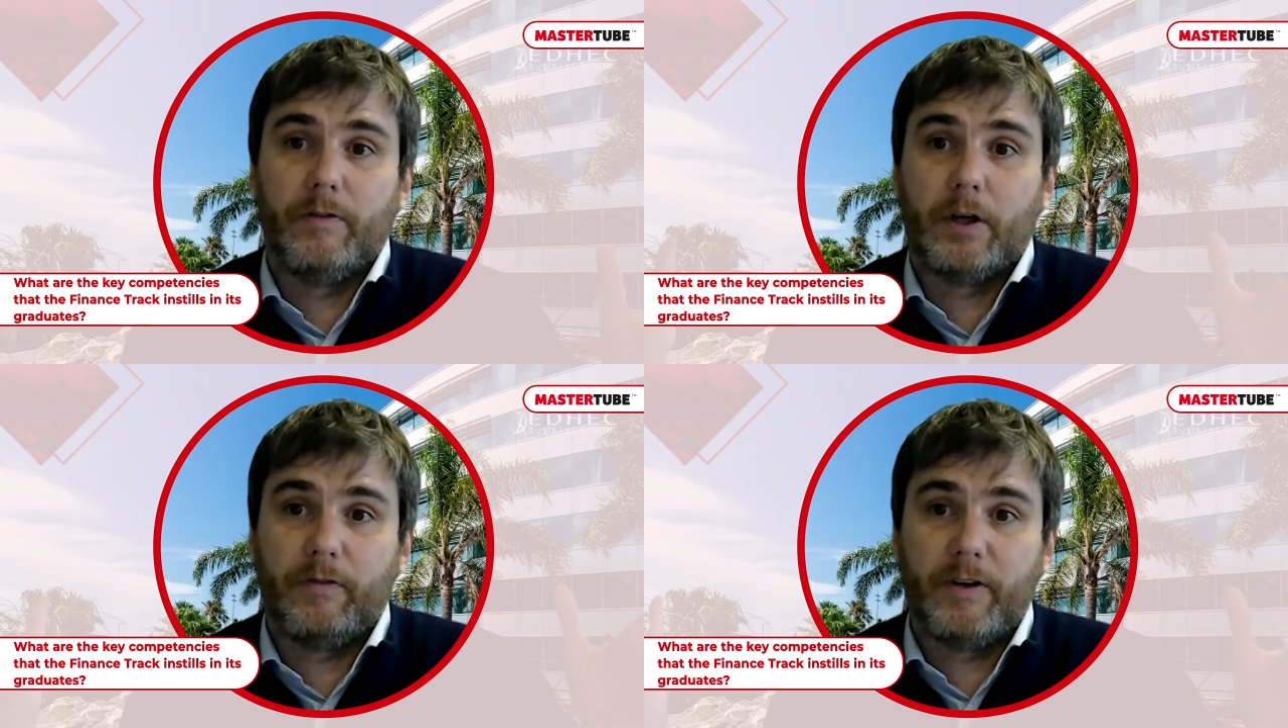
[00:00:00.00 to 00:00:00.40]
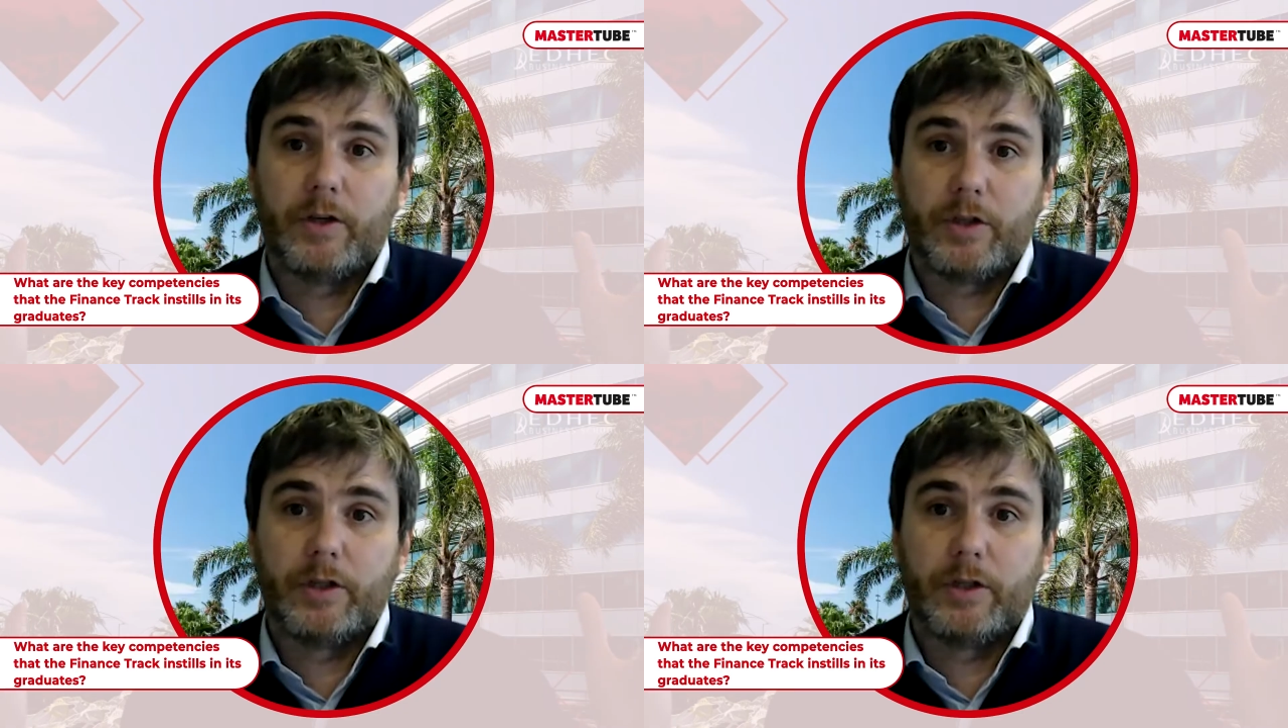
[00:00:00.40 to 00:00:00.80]
at the
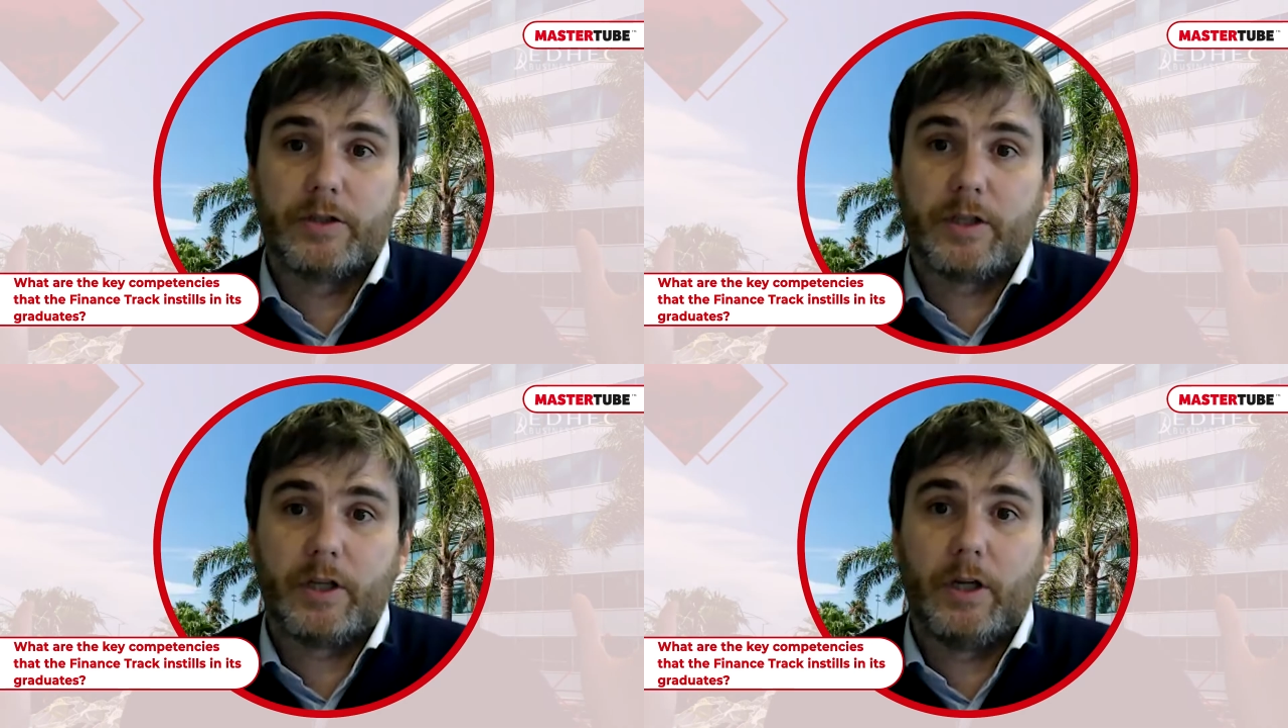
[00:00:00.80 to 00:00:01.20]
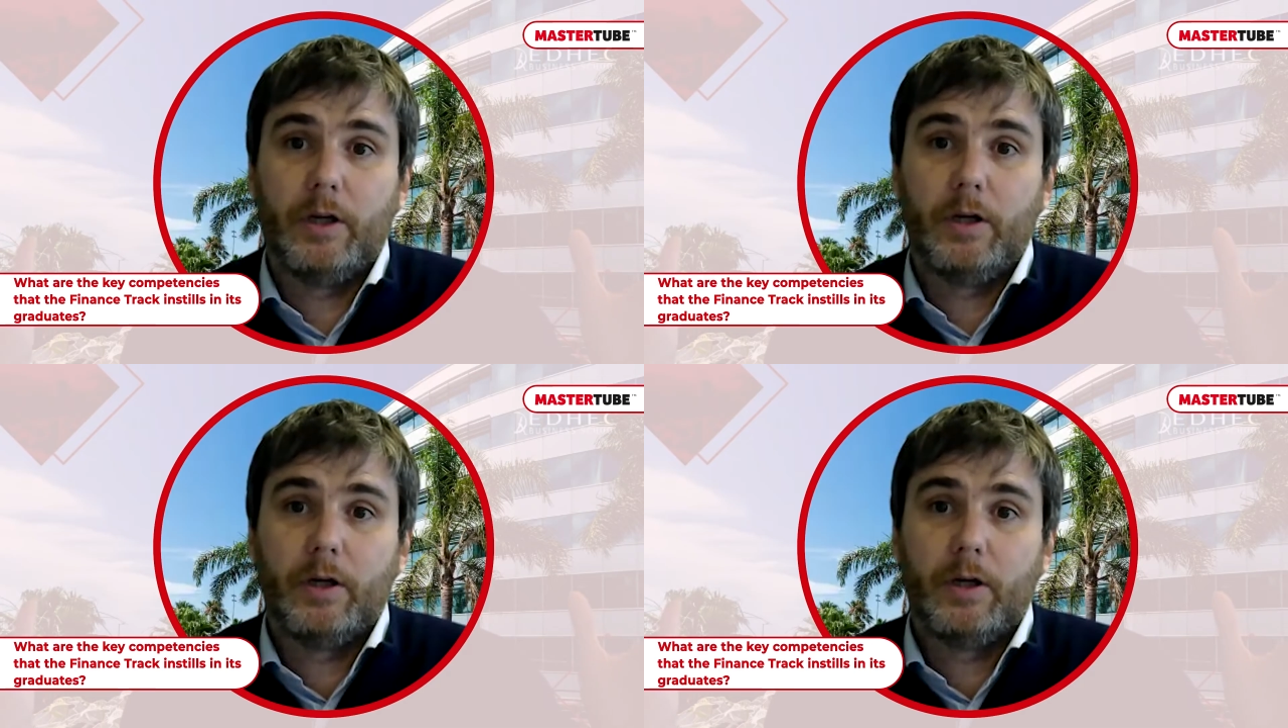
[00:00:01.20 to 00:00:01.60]
financial
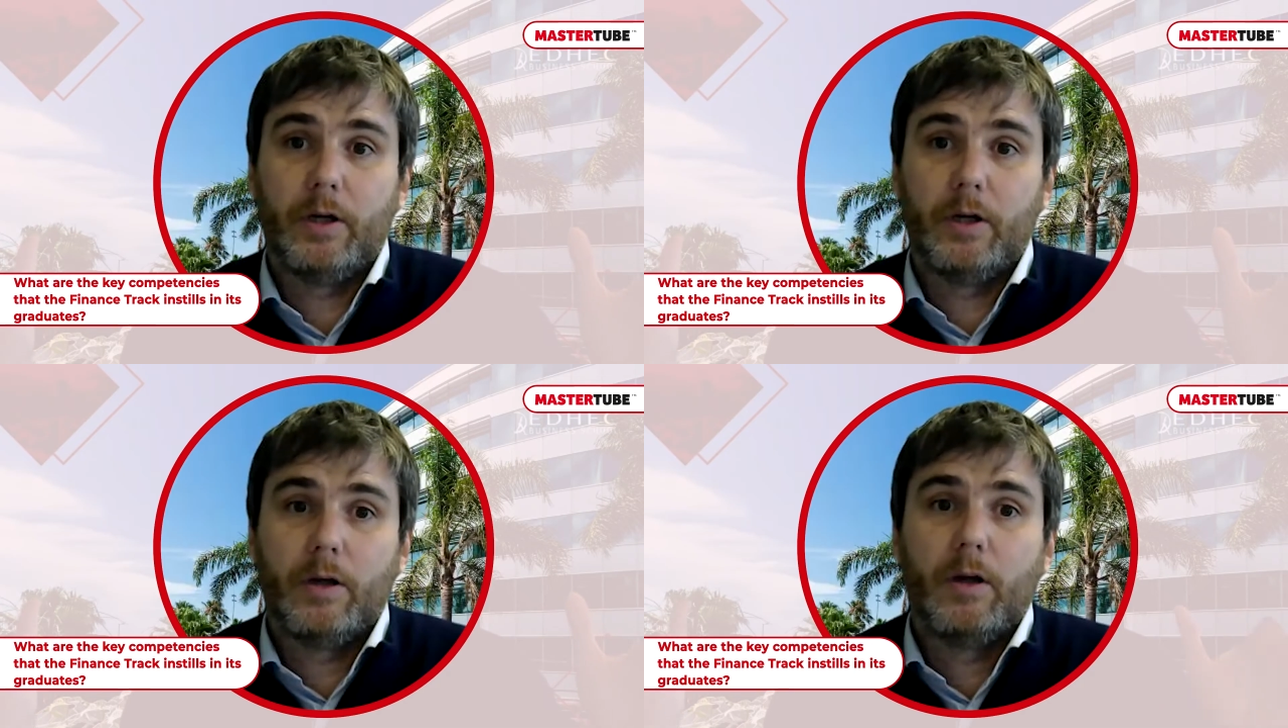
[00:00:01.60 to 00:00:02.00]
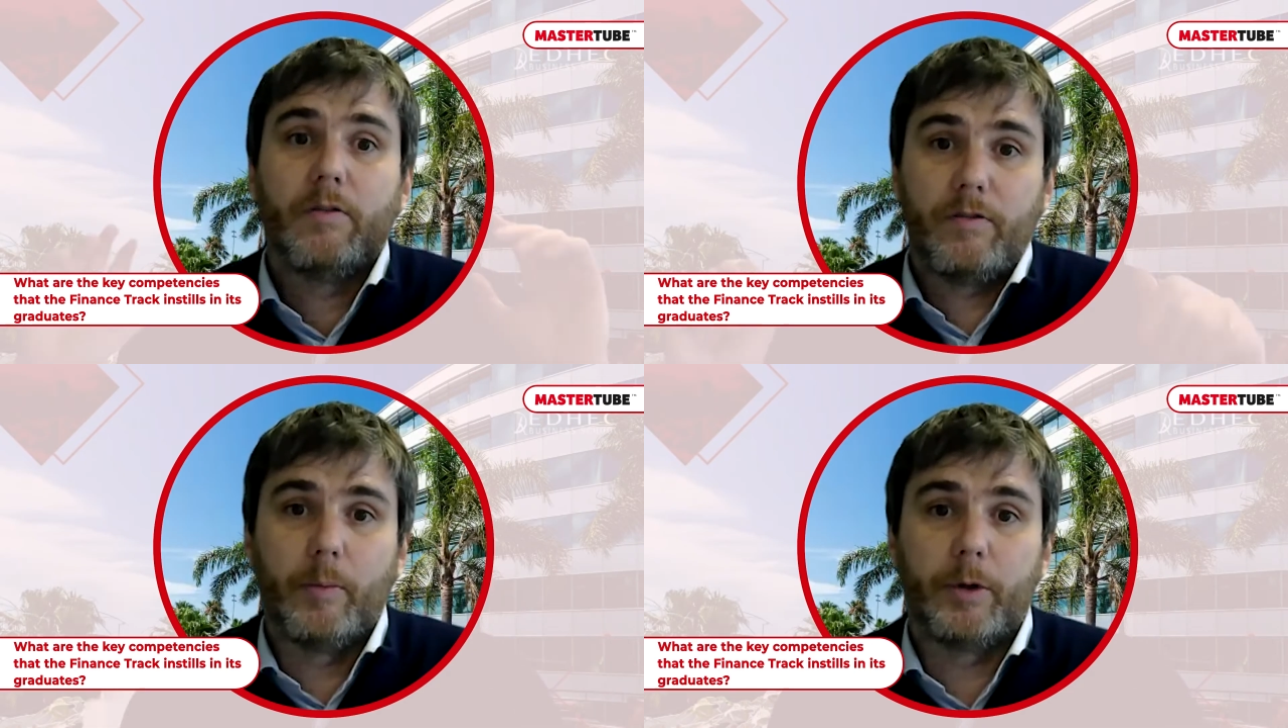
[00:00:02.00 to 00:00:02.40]
industry
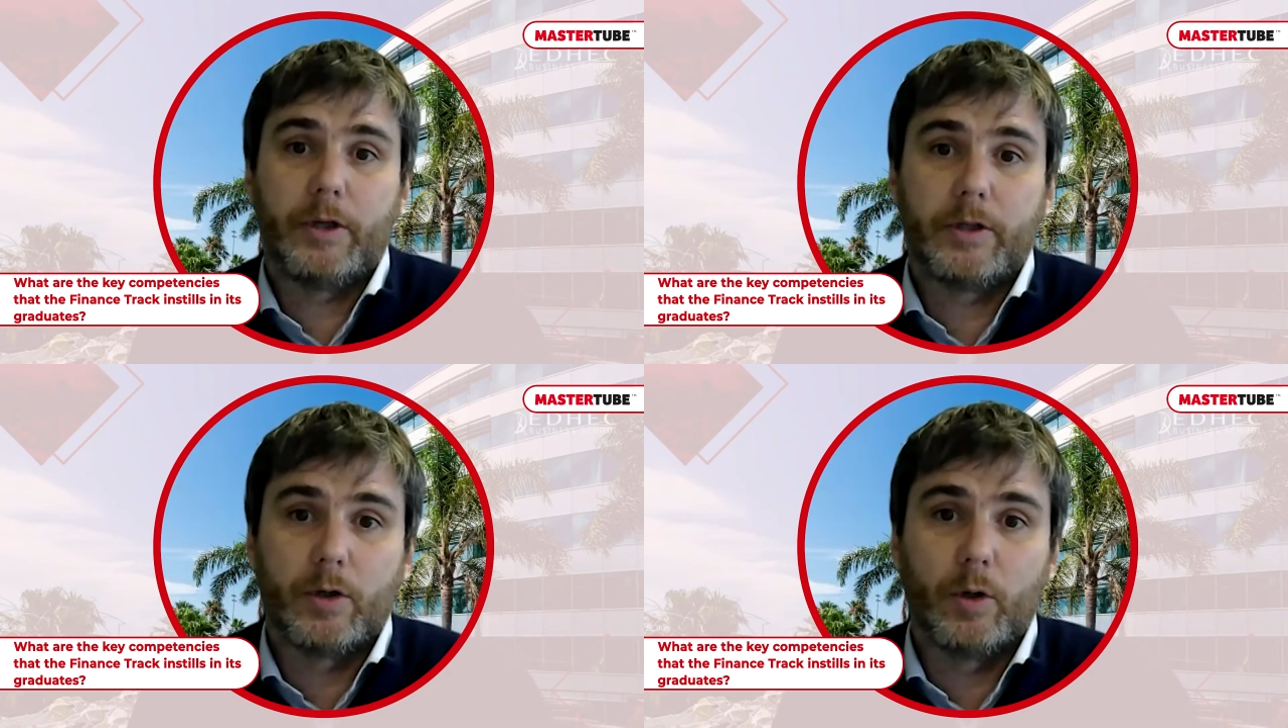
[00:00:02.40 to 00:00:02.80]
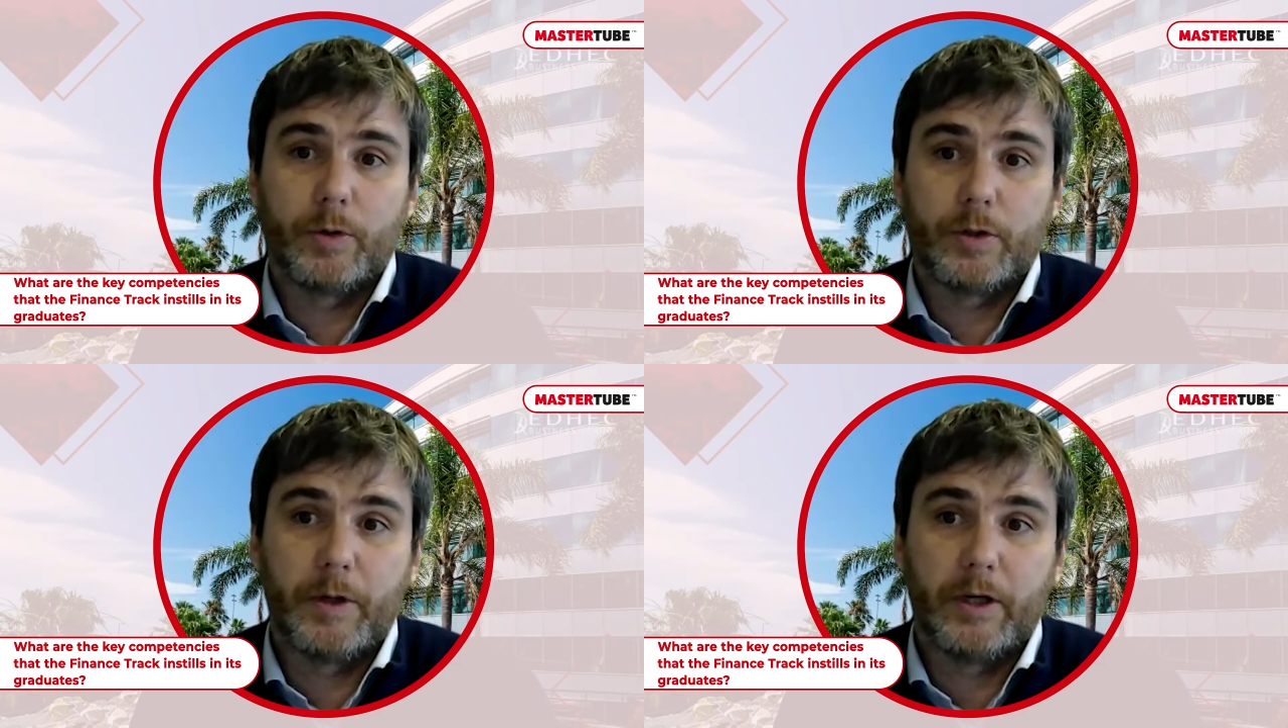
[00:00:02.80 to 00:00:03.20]
from a technical
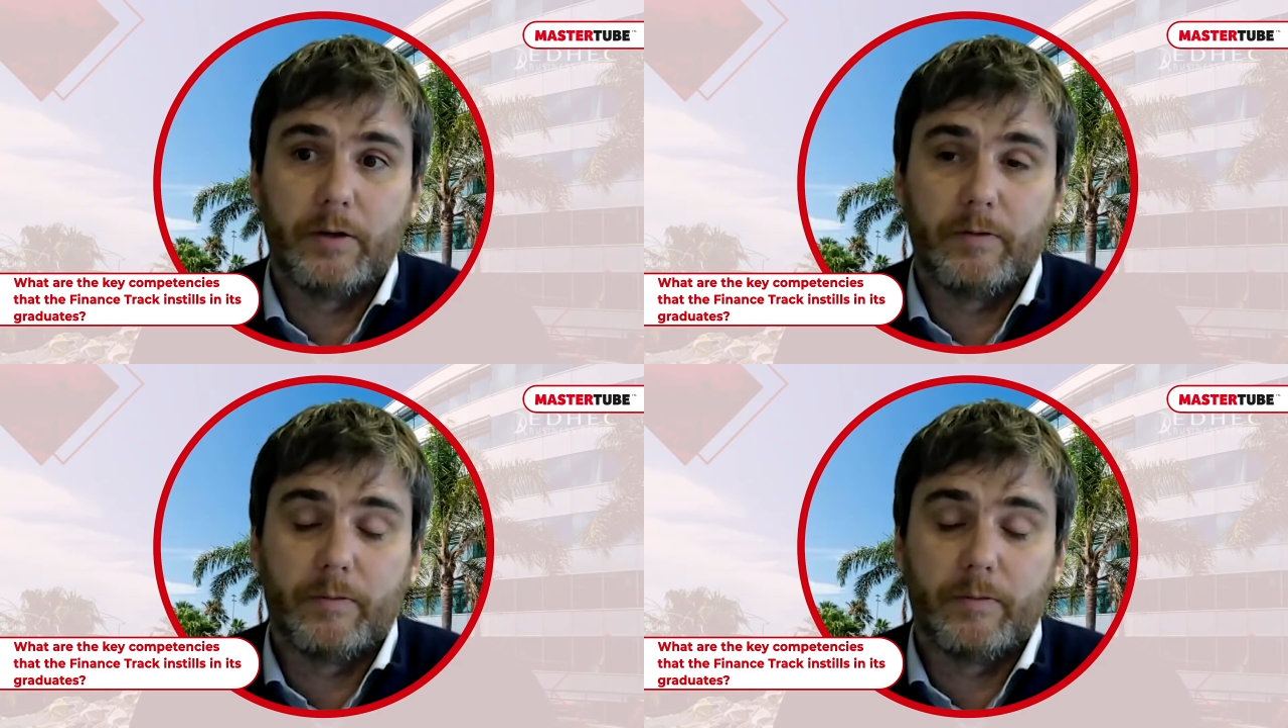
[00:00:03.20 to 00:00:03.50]
perspective.